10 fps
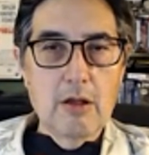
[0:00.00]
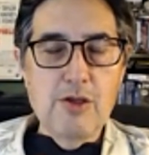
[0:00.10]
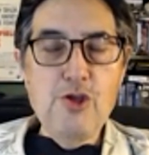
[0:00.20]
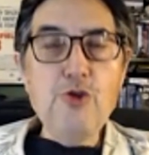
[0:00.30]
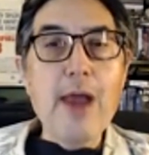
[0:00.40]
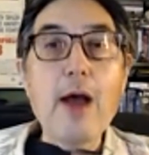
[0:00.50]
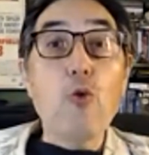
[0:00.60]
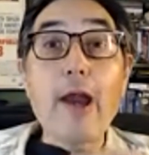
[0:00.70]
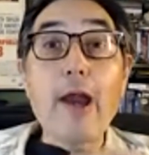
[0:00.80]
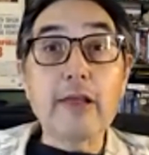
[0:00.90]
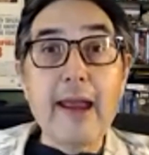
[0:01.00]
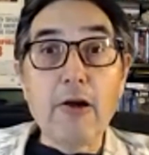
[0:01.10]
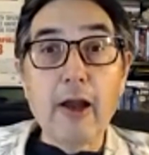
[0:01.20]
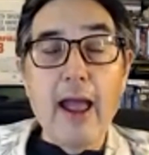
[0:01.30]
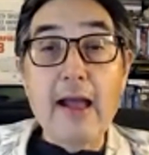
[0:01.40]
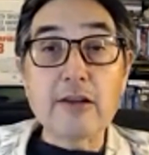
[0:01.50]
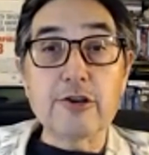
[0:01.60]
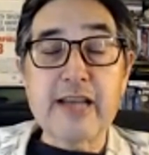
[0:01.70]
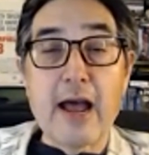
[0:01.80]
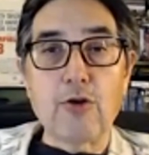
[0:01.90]
you now wear the
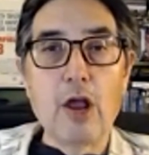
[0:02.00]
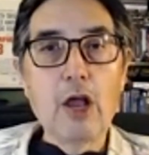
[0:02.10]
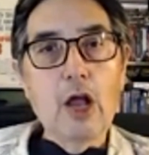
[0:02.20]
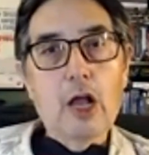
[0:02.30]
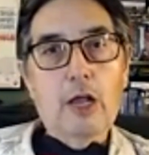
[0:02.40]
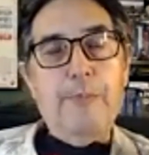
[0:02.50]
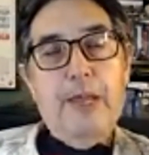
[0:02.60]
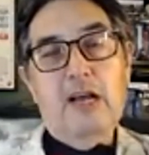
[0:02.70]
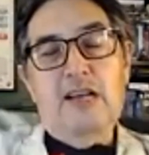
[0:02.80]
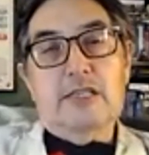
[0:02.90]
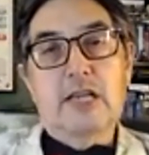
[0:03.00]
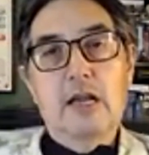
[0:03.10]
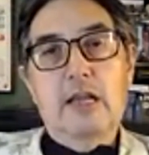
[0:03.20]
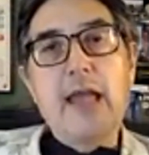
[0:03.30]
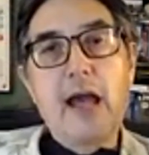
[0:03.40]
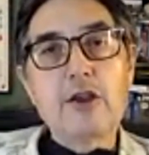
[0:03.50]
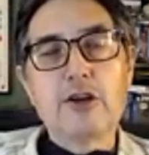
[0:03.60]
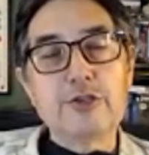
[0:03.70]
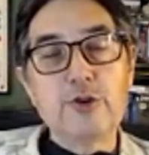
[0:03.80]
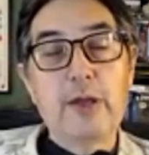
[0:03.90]
actors out because yeah,
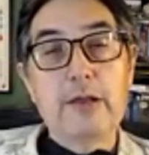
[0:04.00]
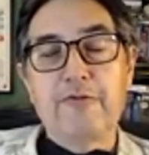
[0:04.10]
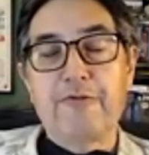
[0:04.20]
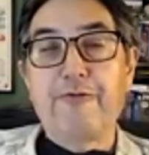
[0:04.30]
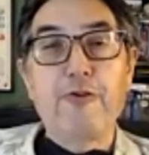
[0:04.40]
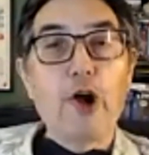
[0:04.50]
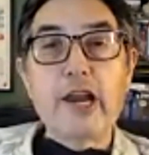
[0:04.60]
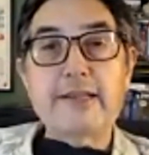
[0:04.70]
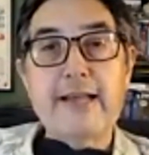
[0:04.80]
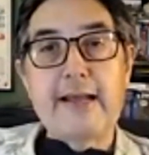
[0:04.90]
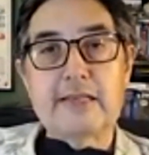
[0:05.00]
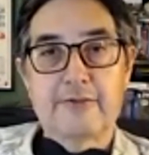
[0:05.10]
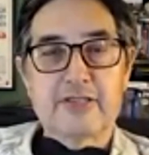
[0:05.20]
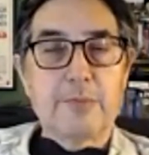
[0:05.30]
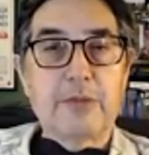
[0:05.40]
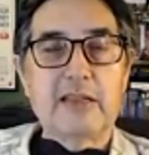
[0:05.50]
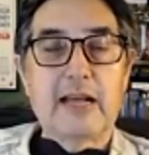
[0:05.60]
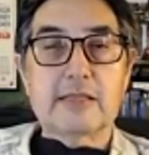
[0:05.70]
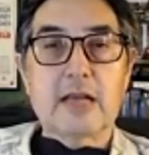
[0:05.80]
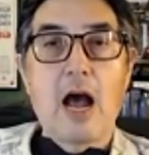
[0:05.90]
you're doing 40 takes of something
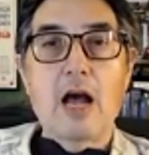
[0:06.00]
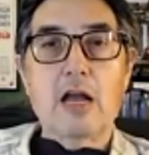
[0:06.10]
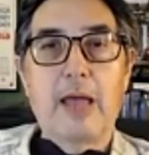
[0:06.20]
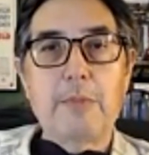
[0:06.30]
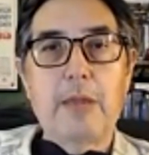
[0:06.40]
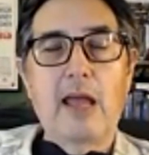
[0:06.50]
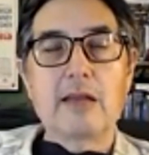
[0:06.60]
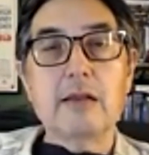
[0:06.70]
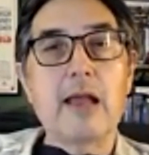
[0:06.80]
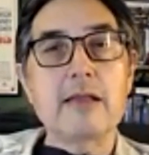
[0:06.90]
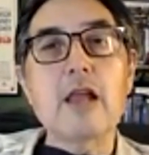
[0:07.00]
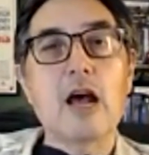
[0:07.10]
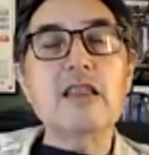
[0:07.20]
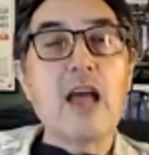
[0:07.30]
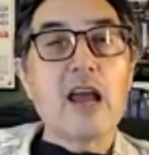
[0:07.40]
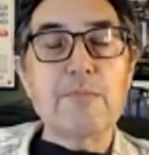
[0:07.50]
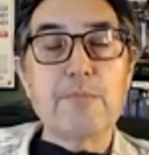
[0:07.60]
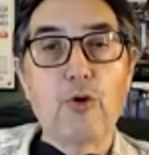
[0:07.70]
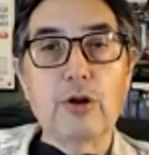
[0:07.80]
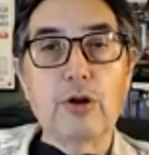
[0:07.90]
that's cockamamie and, and not that
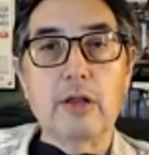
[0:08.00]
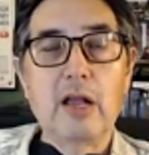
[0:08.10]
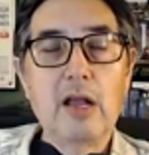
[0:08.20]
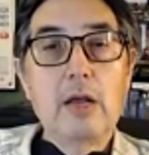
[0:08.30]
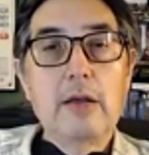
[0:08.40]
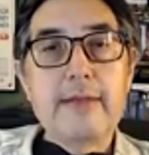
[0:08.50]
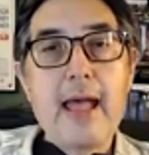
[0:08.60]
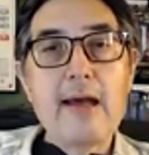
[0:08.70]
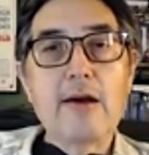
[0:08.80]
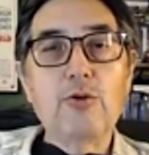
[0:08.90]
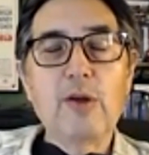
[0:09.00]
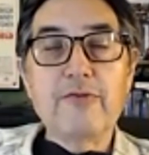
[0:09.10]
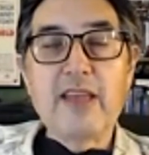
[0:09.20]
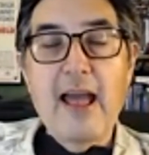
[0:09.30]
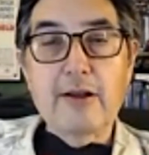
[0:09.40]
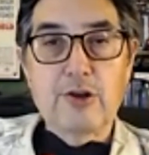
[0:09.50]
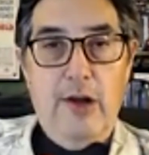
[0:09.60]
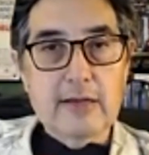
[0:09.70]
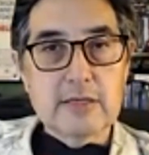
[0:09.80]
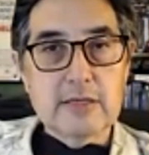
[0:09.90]
important. Now, if the actor
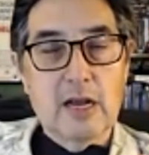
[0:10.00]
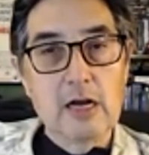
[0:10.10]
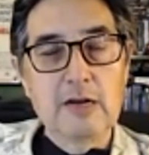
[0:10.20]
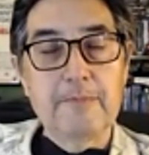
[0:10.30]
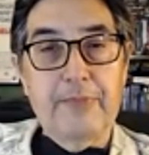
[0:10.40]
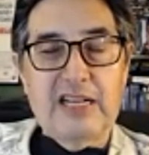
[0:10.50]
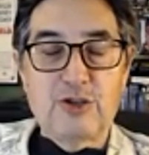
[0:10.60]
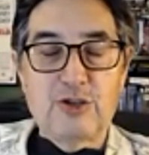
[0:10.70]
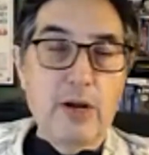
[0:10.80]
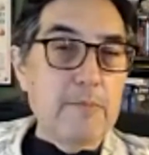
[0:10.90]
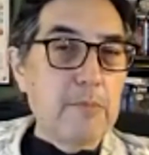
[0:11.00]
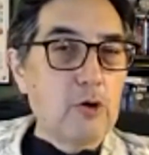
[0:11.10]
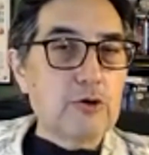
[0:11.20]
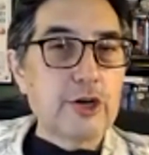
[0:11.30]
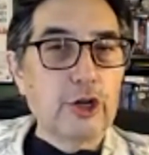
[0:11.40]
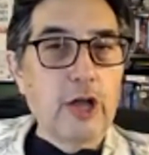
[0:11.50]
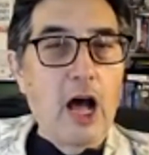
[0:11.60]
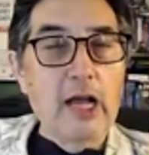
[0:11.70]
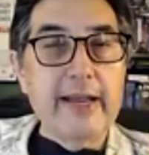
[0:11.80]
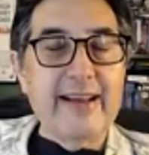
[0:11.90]
has to come to an emotional
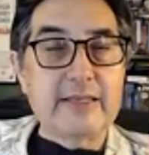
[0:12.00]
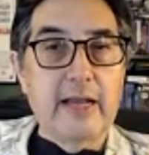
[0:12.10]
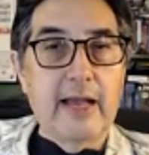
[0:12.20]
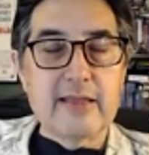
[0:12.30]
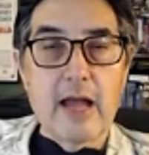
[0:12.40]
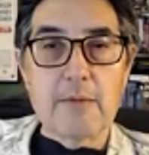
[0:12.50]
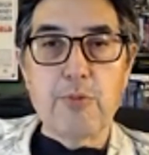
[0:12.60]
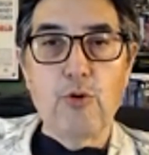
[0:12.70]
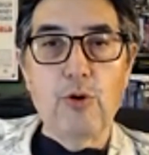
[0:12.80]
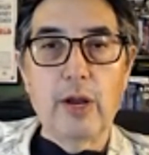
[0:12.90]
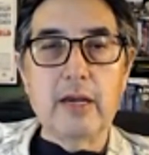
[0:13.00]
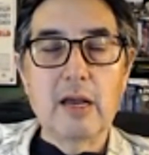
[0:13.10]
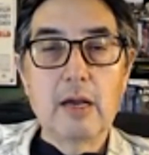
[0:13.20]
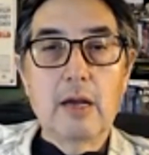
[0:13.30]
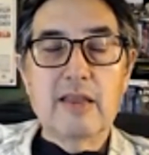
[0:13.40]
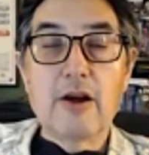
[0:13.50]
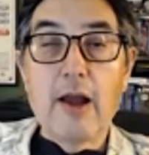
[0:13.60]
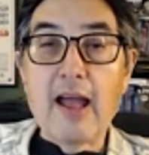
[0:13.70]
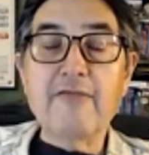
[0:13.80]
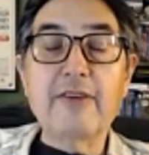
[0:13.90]
height at that point, they're
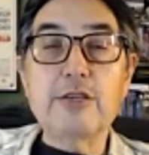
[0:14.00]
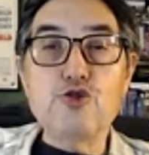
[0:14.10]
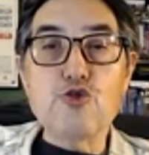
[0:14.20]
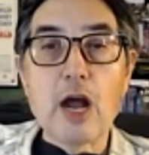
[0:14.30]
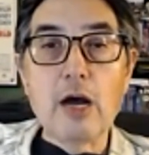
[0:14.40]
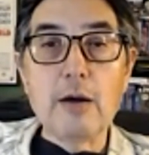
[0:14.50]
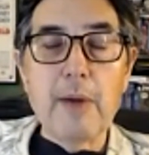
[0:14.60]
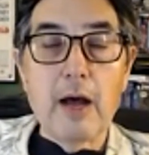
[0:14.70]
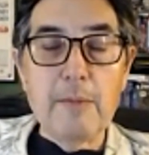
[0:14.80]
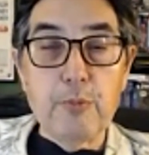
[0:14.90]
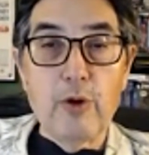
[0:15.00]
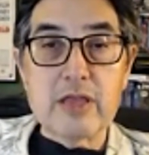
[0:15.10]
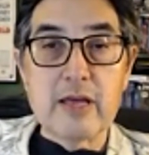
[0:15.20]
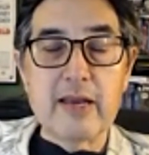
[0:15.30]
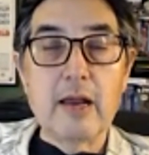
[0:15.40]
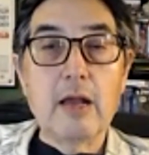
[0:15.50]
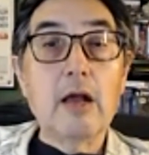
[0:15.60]
having to come up with it